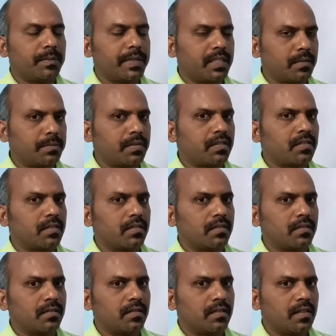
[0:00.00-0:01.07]
we meet a
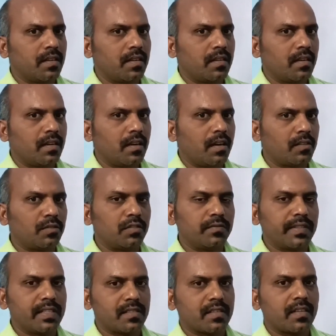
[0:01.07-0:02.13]
person, how do
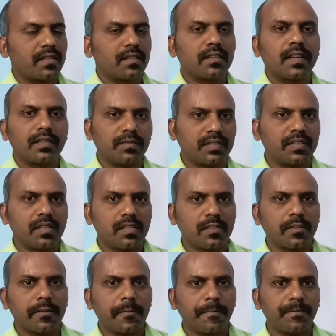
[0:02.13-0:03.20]
we start a
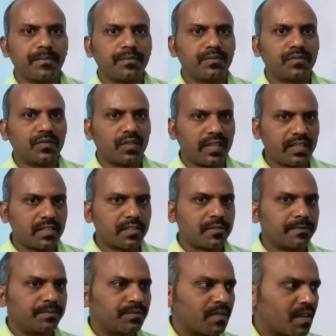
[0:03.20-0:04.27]
conversation, right?
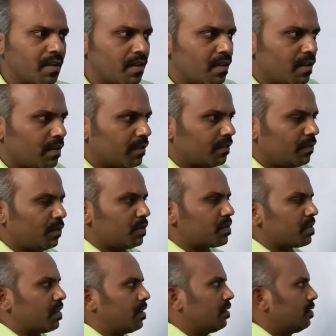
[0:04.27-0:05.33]

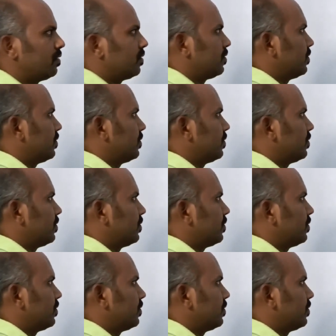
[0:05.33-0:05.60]
Those are